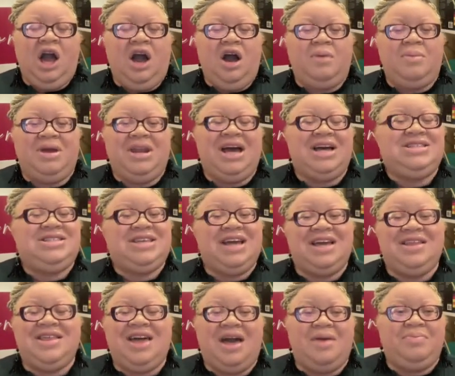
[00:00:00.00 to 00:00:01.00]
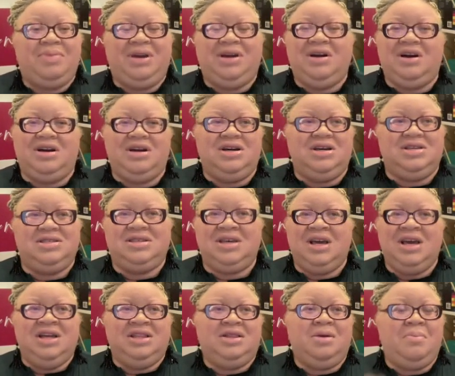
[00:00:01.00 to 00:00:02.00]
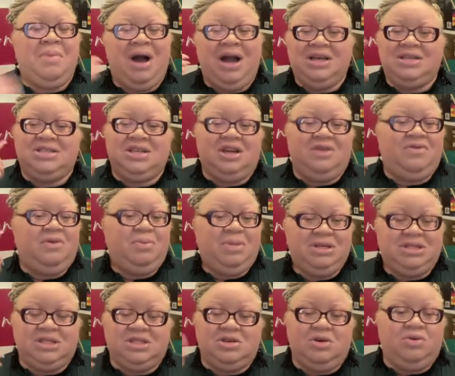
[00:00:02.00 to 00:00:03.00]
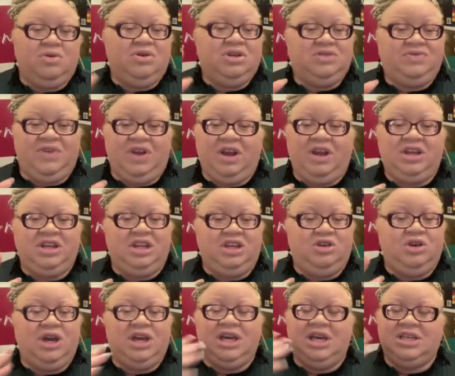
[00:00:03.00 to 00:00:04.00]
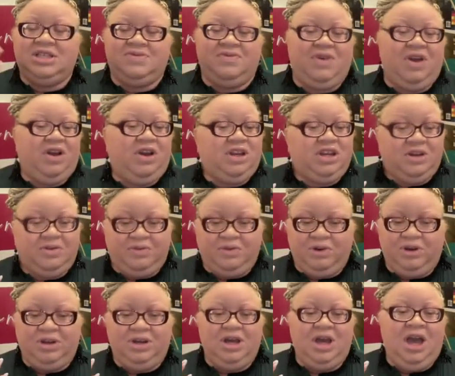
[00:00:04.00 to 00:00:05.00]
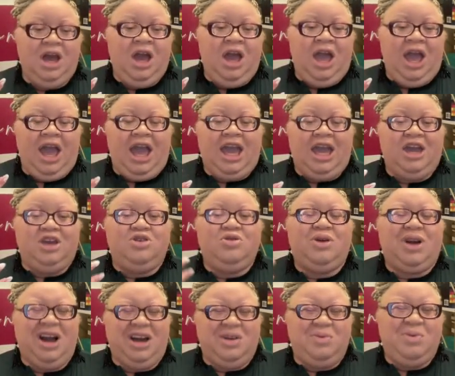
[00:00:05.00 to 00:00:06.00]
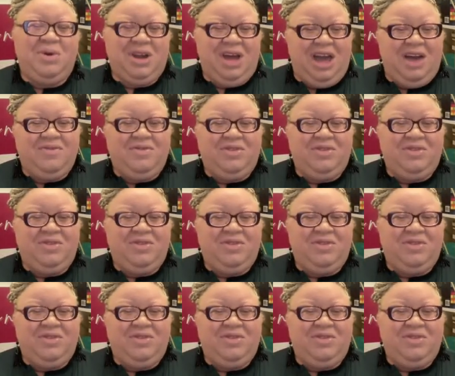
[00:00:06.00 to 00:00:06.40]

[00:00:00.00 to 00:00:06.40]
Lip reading: And I say that because the mindset of a business owner is very different, and you kind of want to have